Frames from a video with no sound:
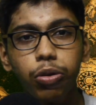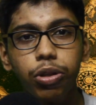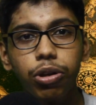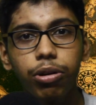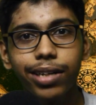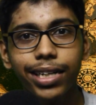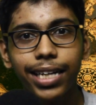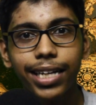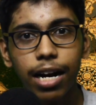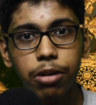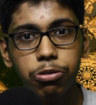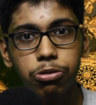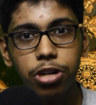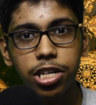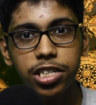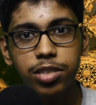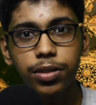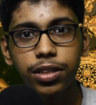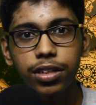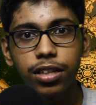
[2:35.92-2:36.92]
Now the
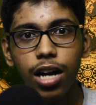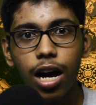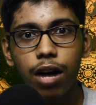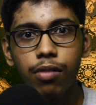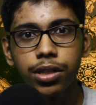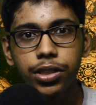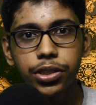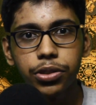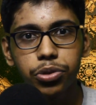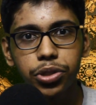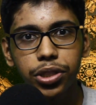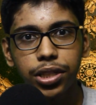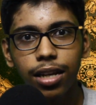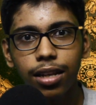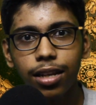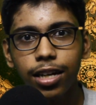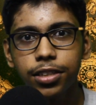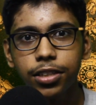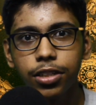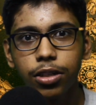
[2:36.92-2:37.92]
reactor has been covered
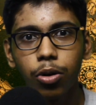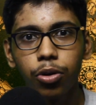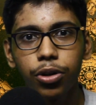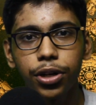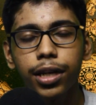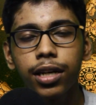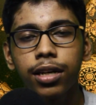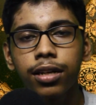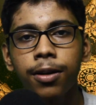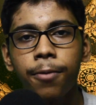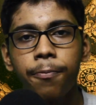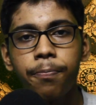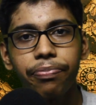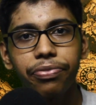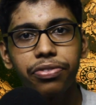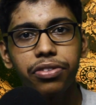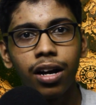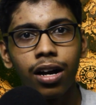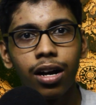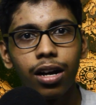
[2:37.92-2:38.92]
using a lead coating.
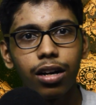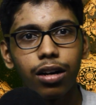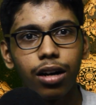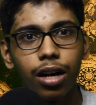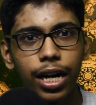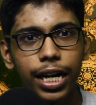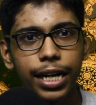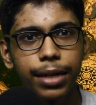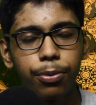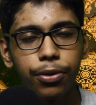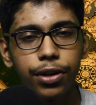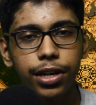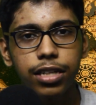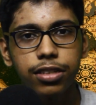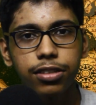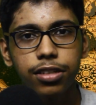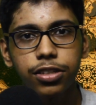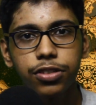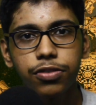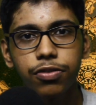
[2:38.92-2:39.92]
Uh,
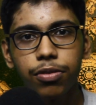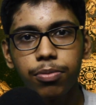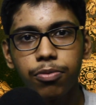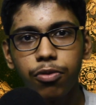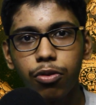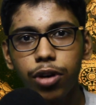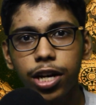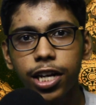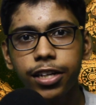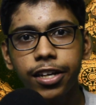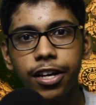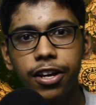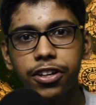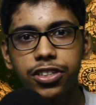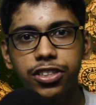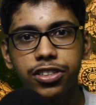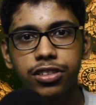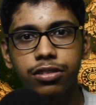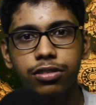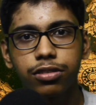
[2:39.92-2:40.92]
it protects us from
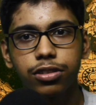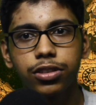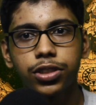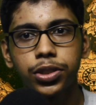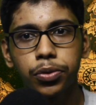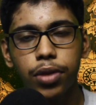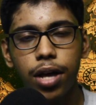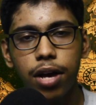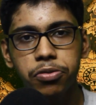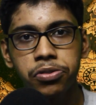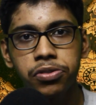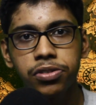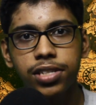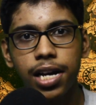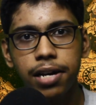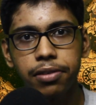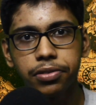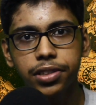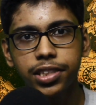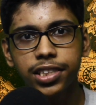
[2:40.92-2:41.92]
radiation. In
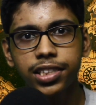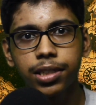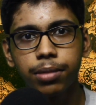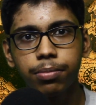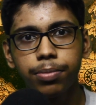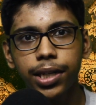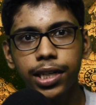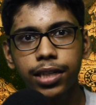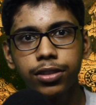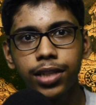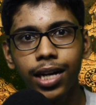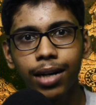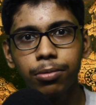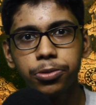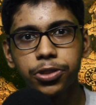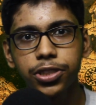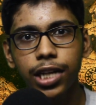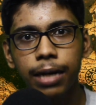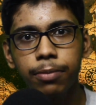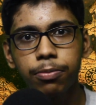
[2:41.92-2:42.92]
2017, a big
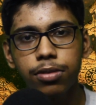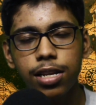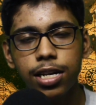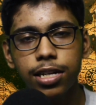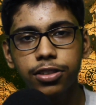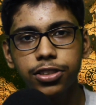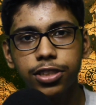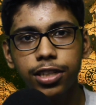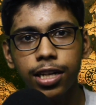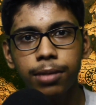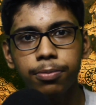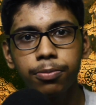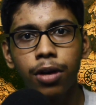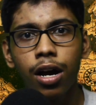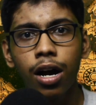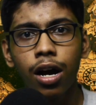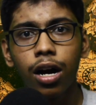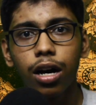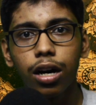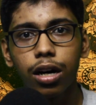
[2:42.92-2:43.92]
dome-shaped
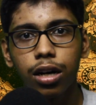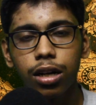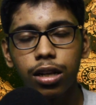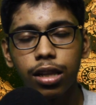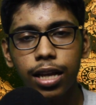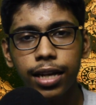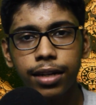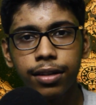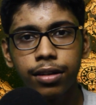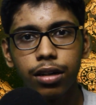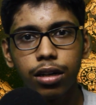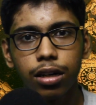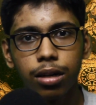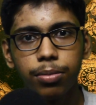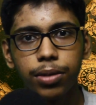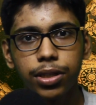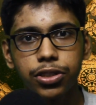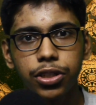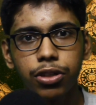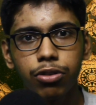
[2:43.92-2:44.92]
lead-shaped uh, lead
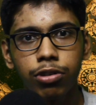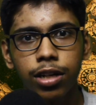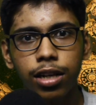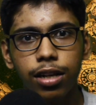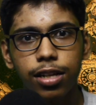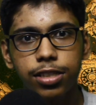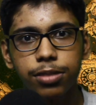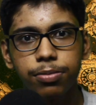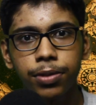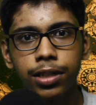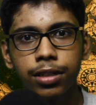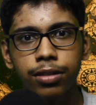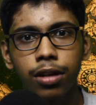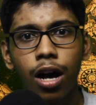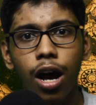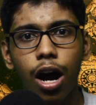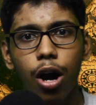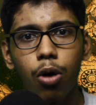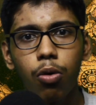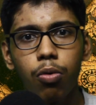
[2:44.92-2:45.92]
uh, material has
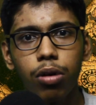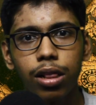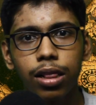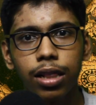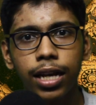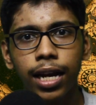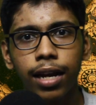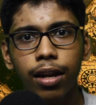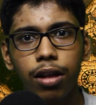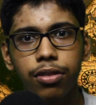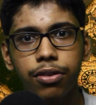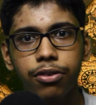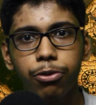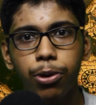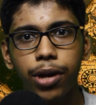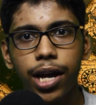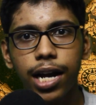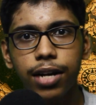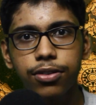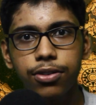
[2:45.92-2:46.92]
been overlaid
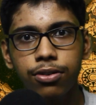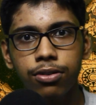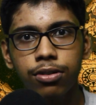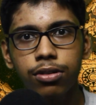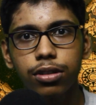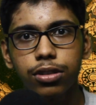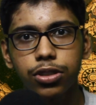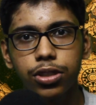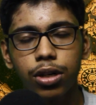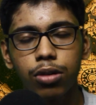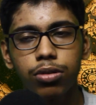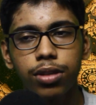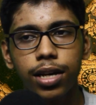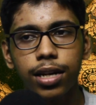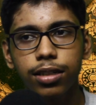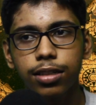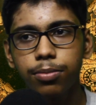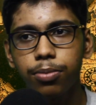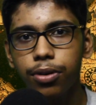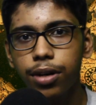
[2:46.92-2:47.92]
on the reactor
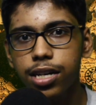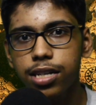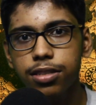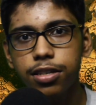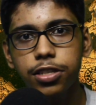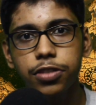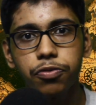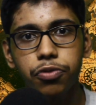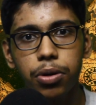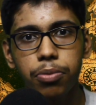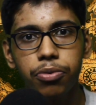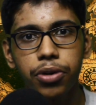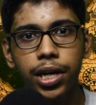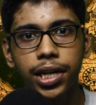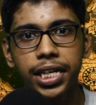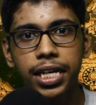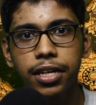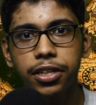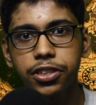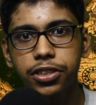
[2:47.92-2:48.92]
so that it protects us
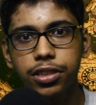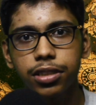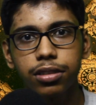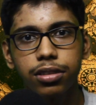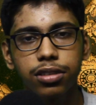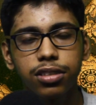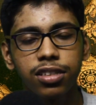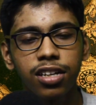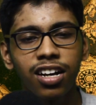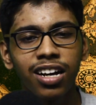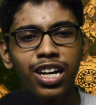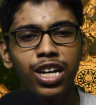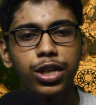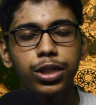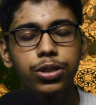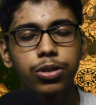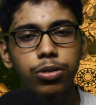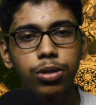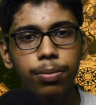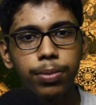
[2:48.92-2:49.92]
from radiations.
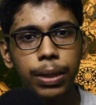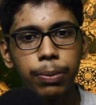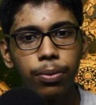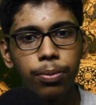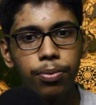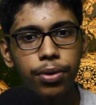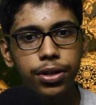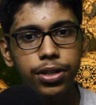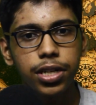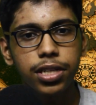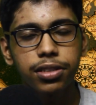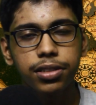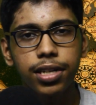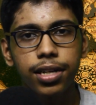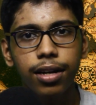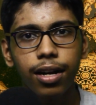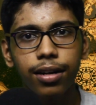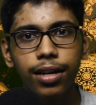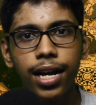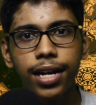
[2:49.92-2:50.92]
So the people
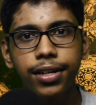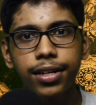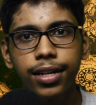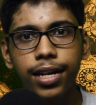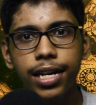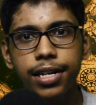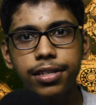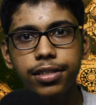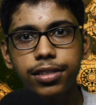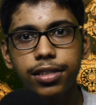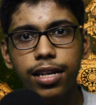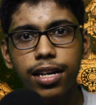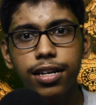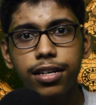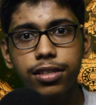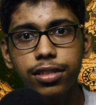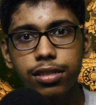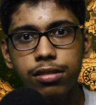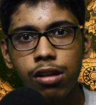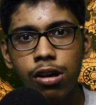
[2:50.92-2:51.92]
protested on
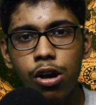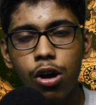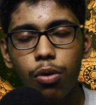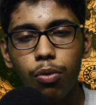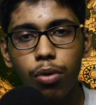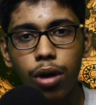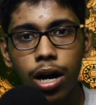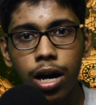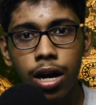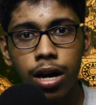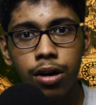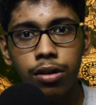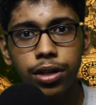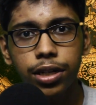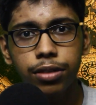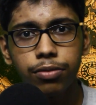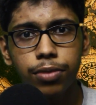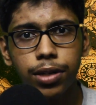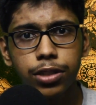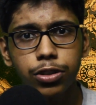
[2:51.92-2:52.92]
1986,
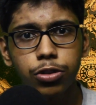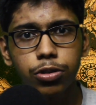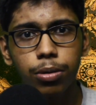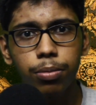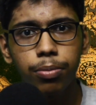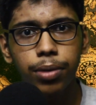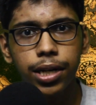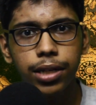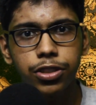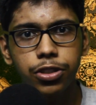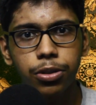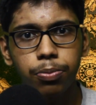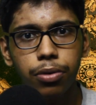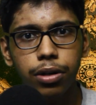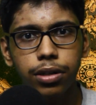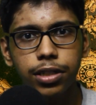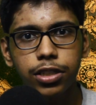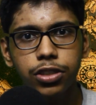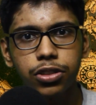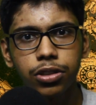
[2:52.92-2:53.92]
where it went to a
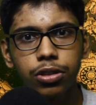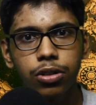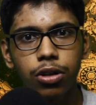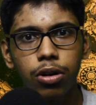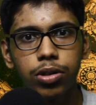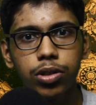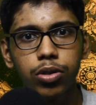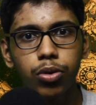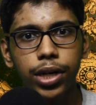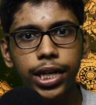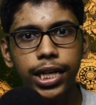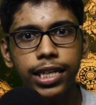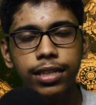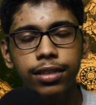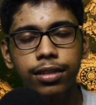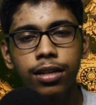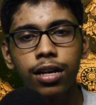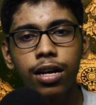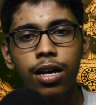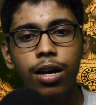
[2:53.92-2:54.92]
major protest to go
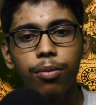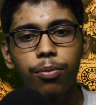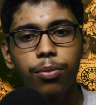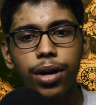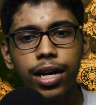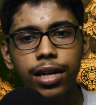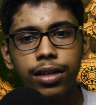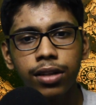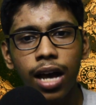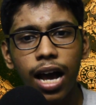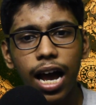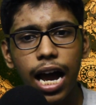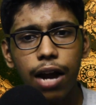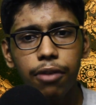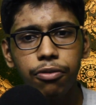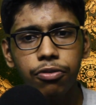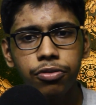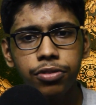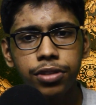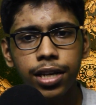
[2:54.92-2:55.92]
green, but
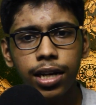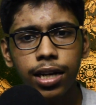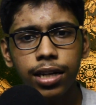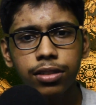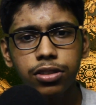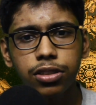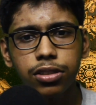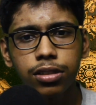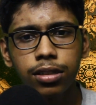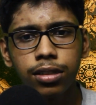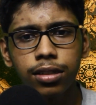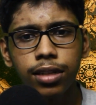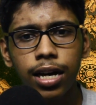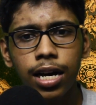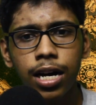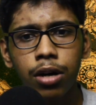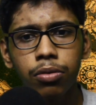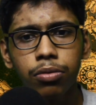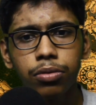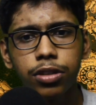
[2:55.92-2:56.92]
after that
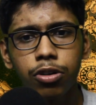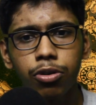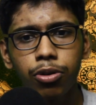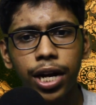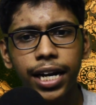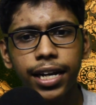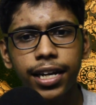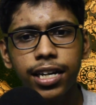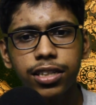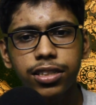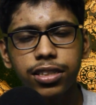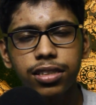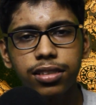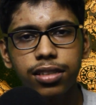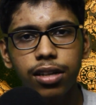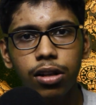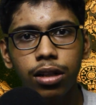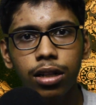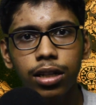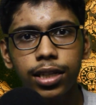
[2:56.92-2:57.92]
still now the
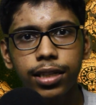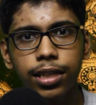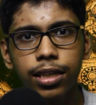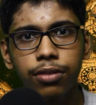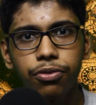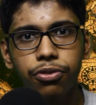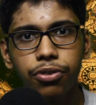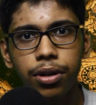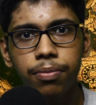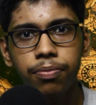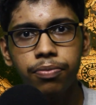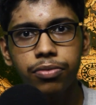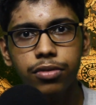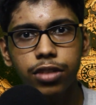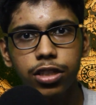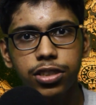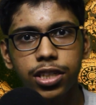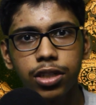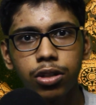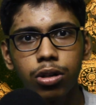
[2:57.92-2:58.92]
radiations are leaking
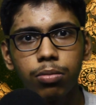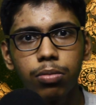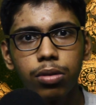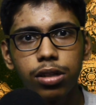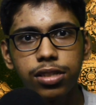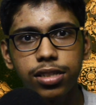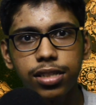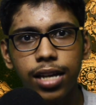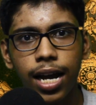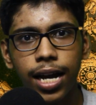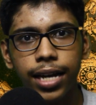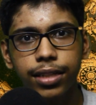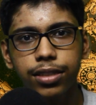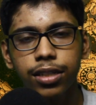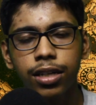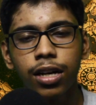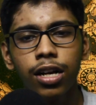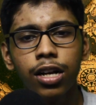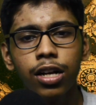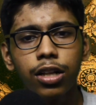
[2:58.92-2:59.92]
from the Chernobyl
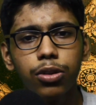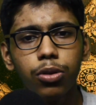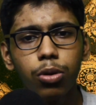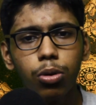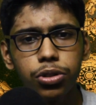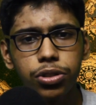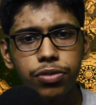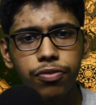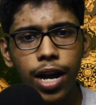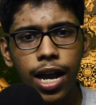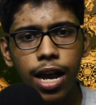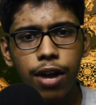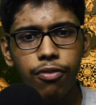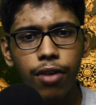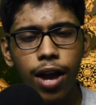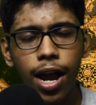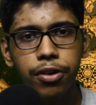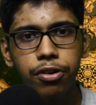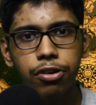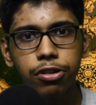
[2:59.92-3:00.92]
site those
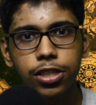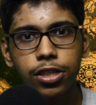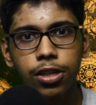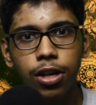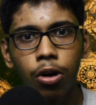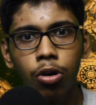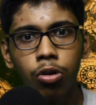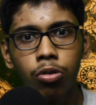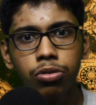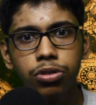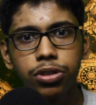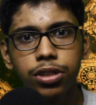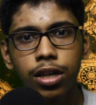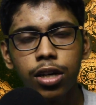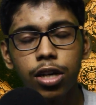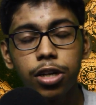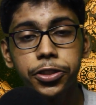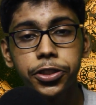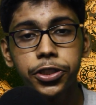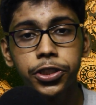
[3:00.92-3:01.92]
firefighters
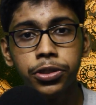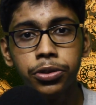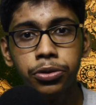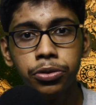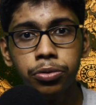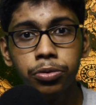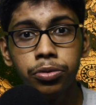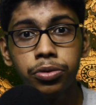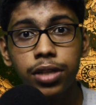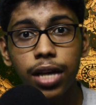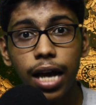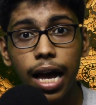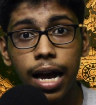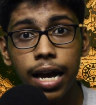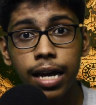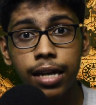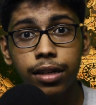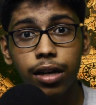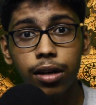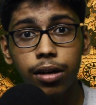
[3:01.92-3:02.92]
coat
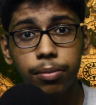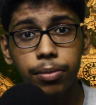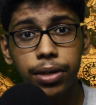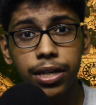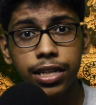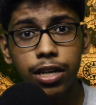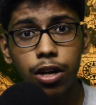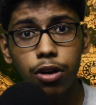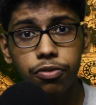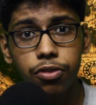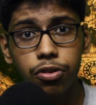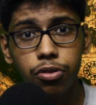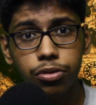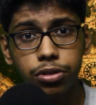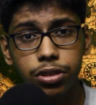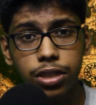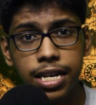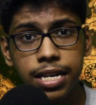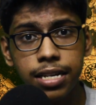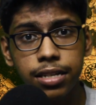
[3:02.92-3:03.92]
shoes and many
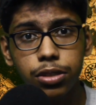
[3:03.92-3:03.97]
of the